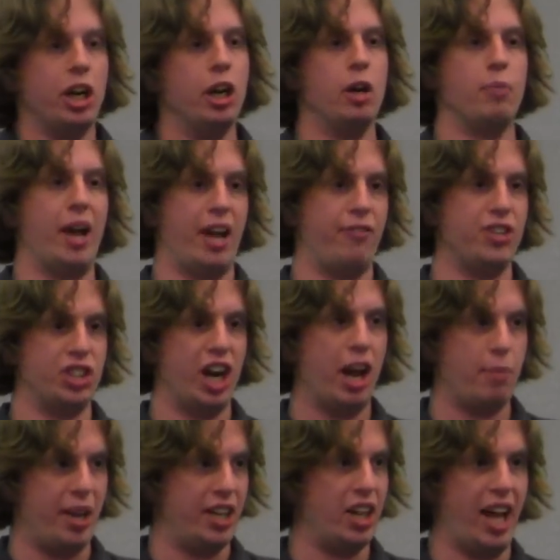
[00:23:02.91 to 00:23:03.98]
and by efficient I
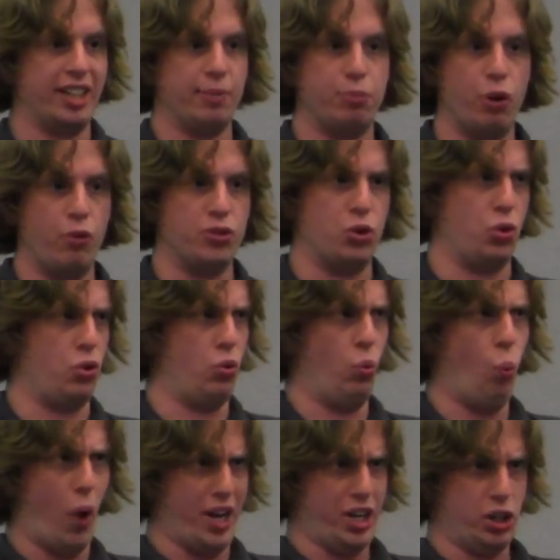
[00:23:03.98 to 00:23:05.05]
mean like the proofs are
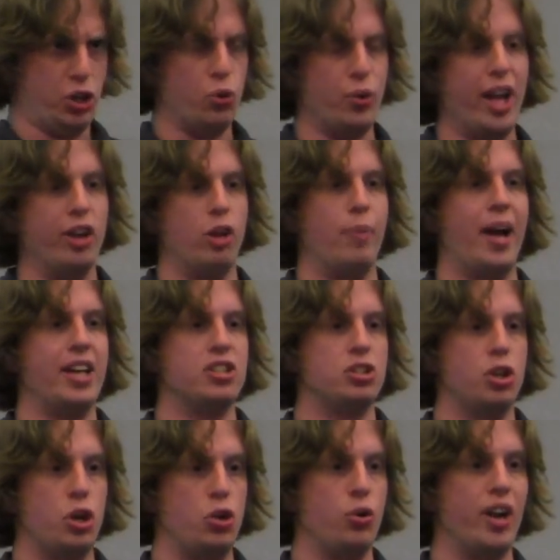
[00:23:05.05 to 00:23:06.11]
one to two kilobytes,
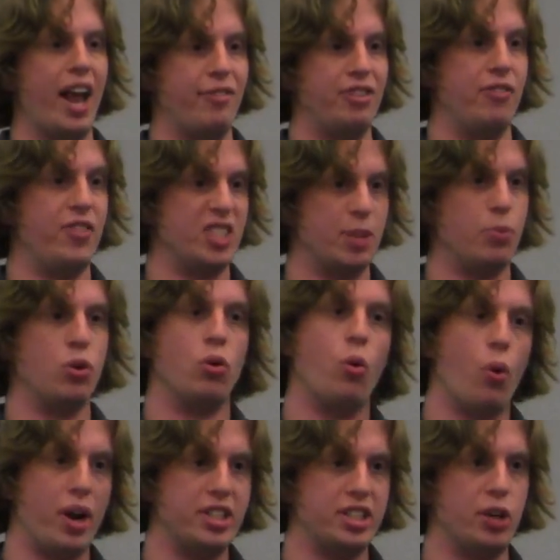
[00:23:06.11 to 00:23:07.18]
so that you can have divisible
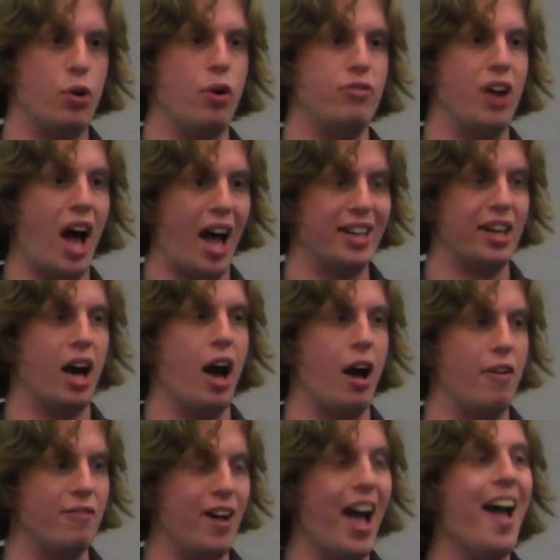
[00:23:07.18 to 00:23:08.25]
coins that are of not
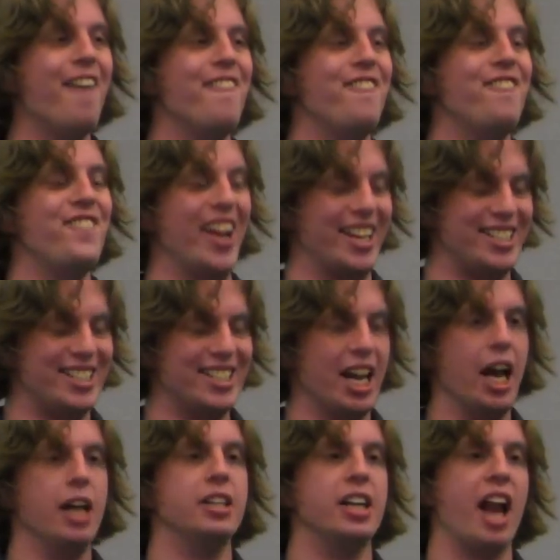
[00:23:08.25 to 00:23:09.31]
of fixed
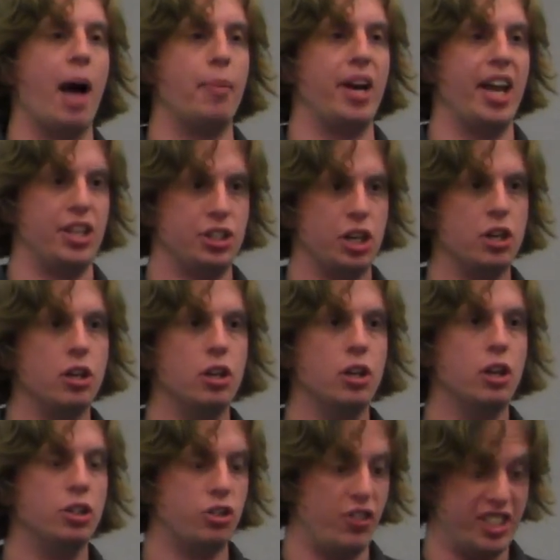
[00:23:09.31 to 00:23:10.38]
denomination.
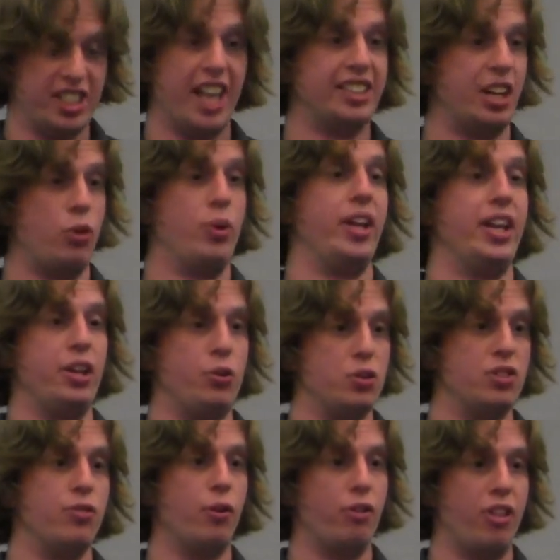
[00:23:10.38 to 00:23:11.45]
So this is actually a really
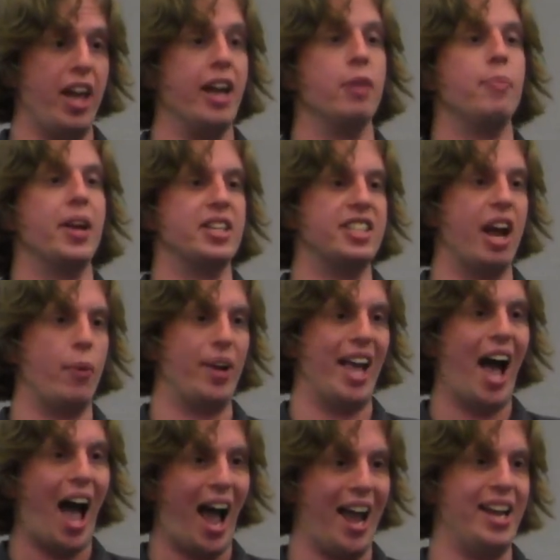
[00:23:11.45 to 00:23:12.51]
useful thing because now we
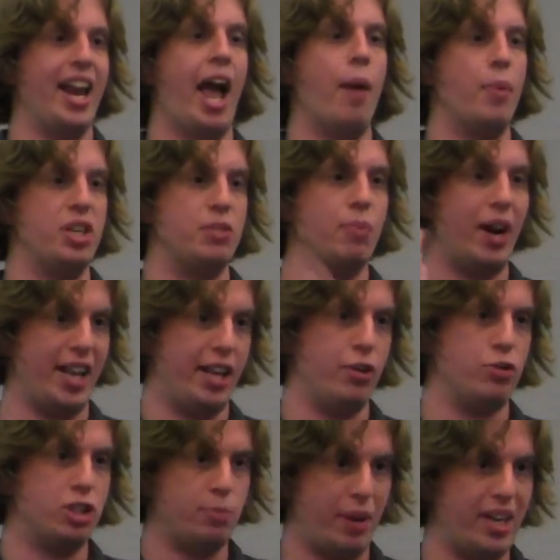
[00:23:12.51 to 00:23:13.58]
hide how much money you're
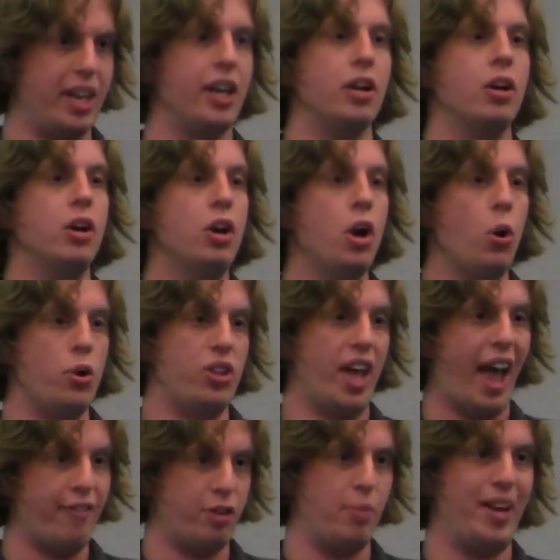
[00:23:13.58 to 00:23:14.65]
spending with
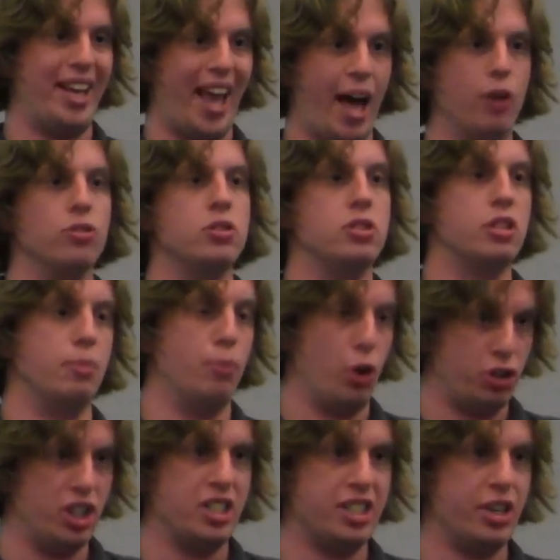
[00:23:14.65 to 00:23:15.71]
everybody else. The
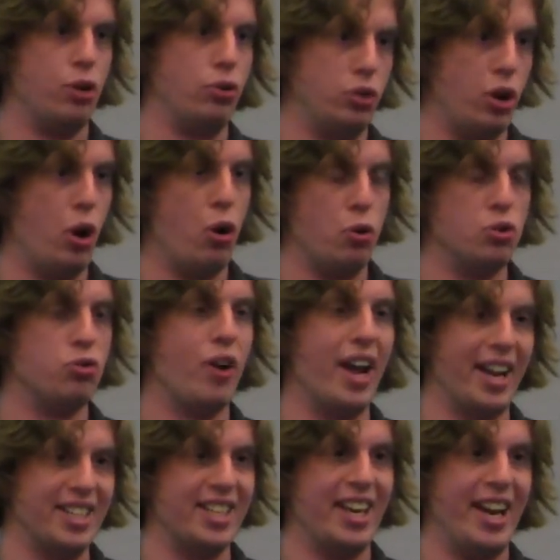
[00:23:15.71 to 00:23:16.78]
merchant still knows, right,
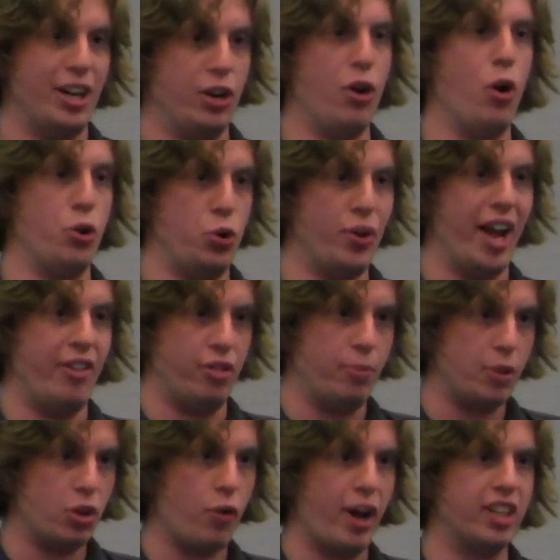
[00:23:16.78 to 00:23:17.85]
because they need to know you gave them
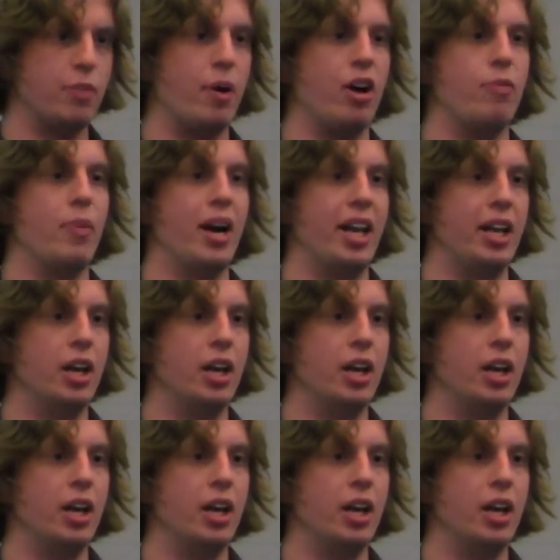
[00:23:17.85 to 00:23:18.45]
the correct amount of money.